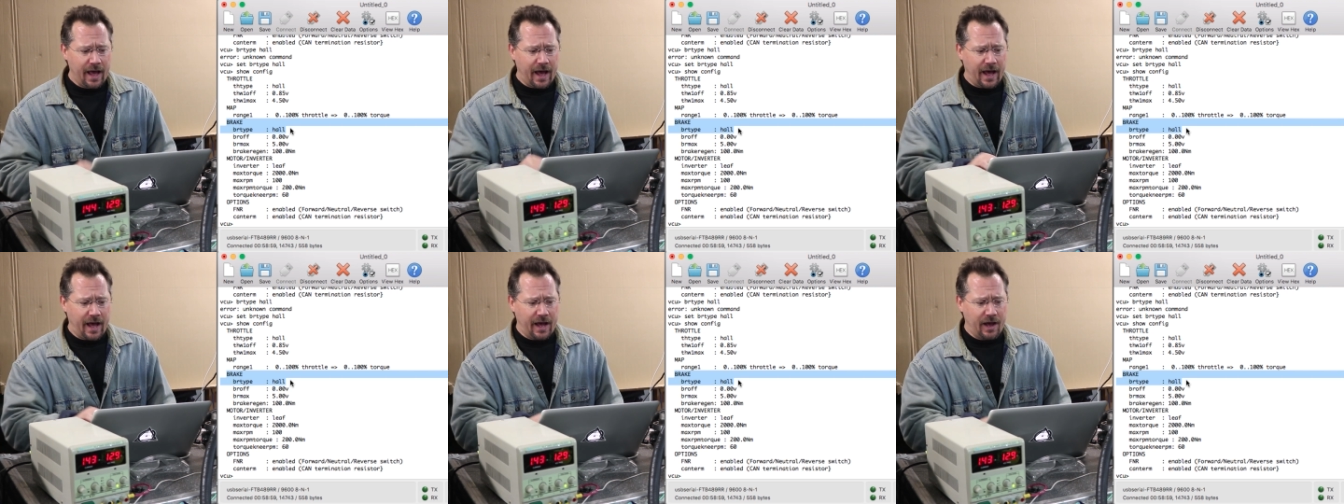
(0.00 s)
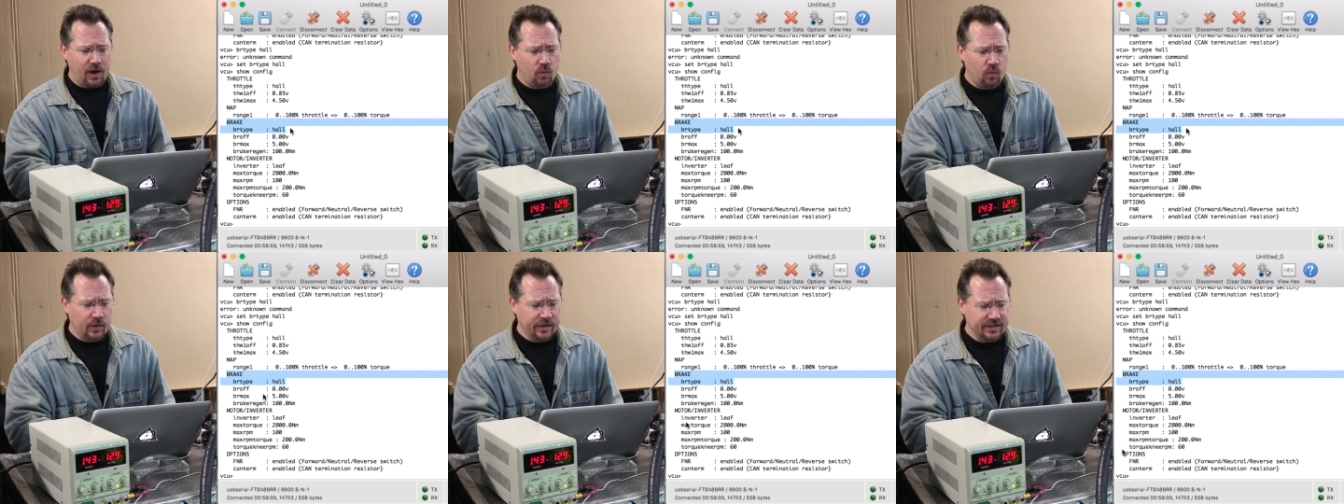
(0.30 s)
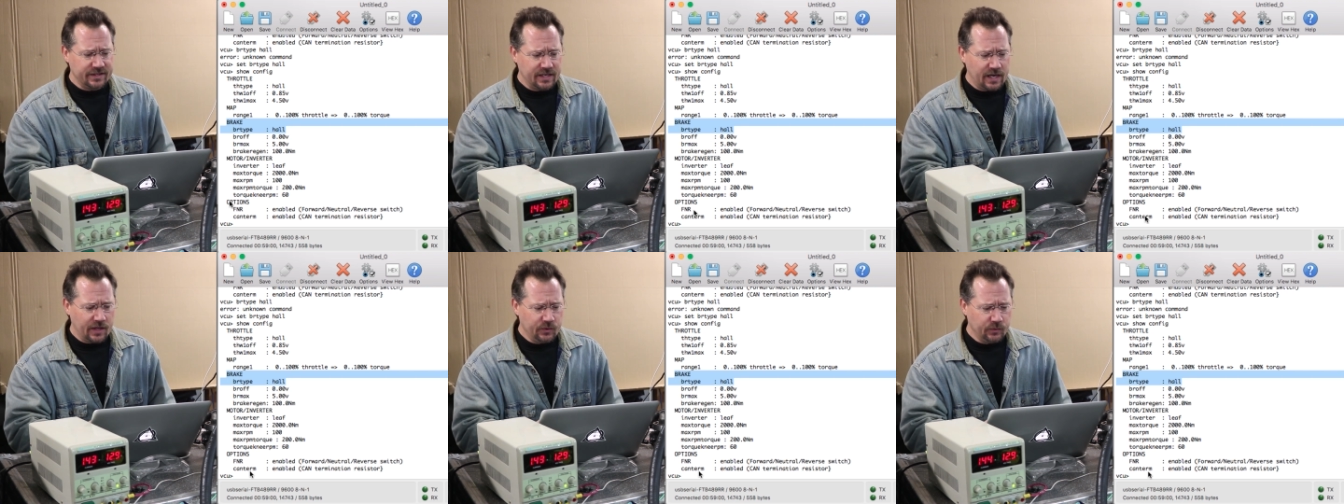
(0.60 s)
One of
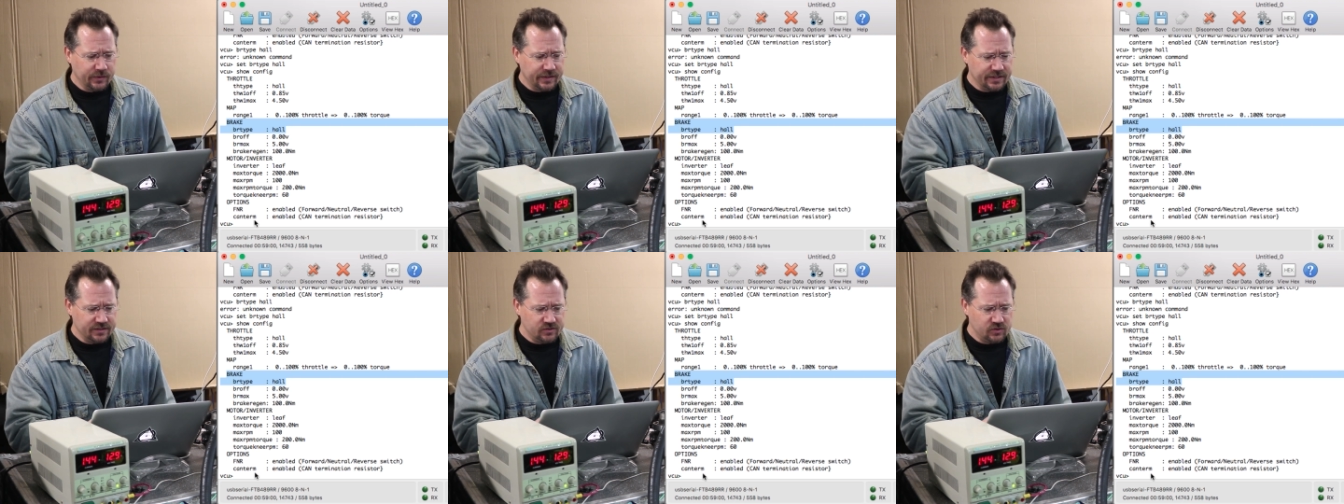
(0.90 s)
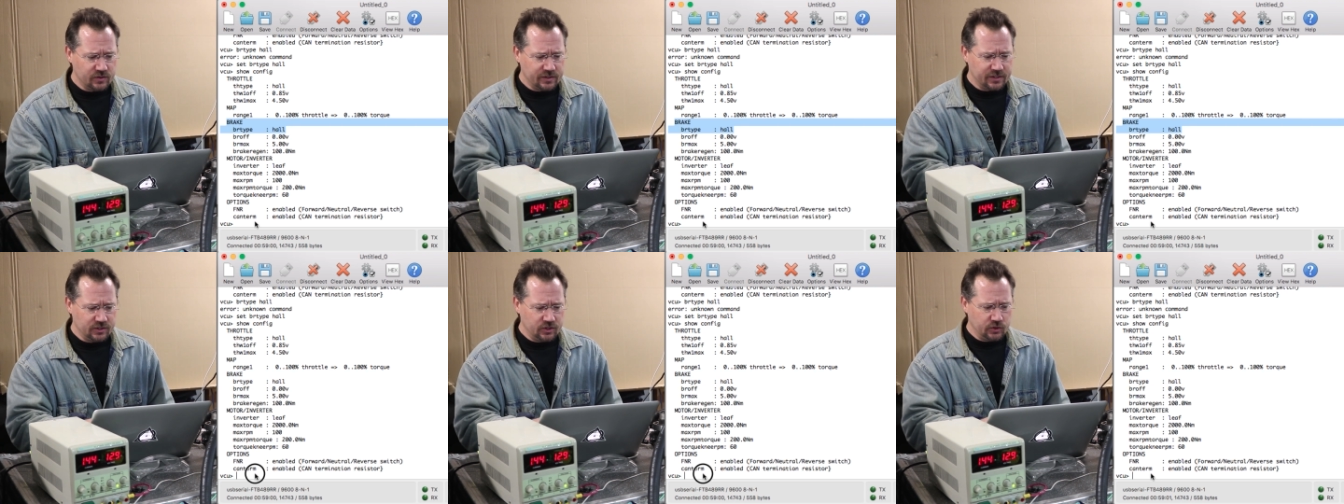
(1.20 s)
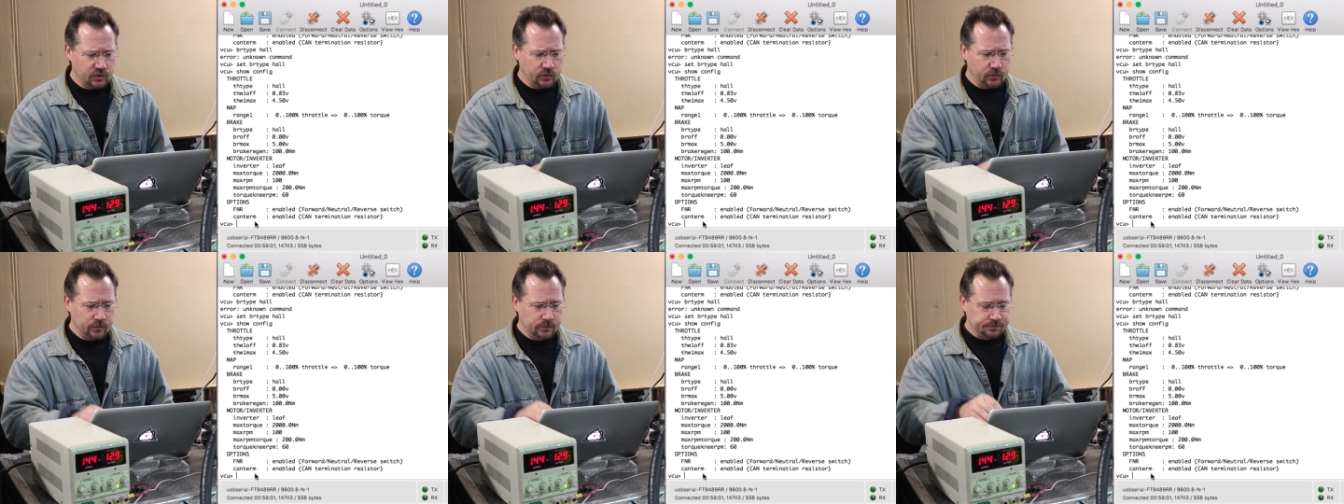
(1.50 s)
the other things you can
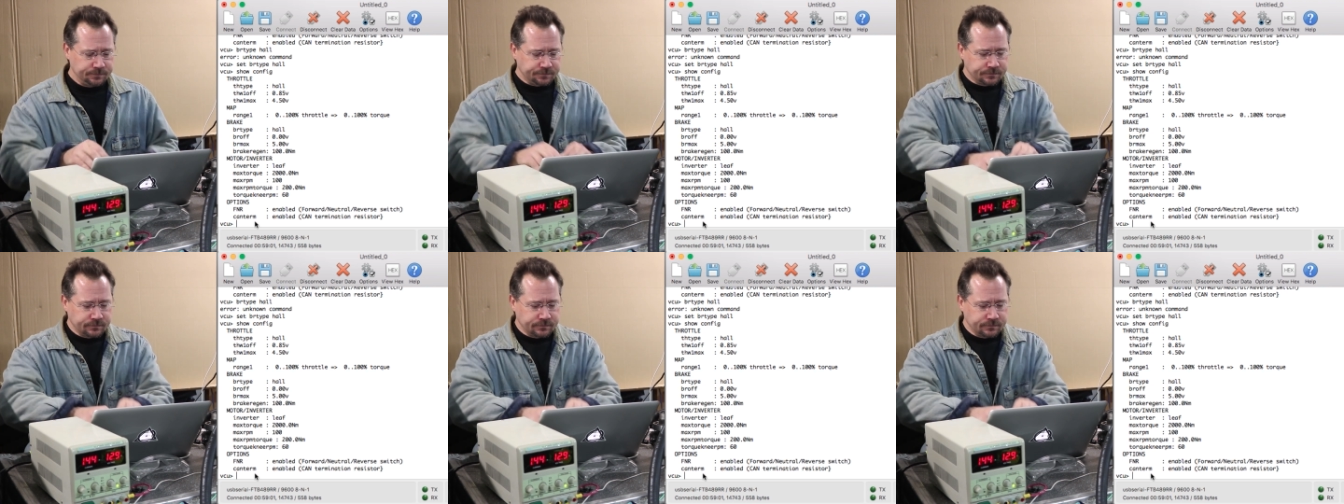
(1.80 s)
do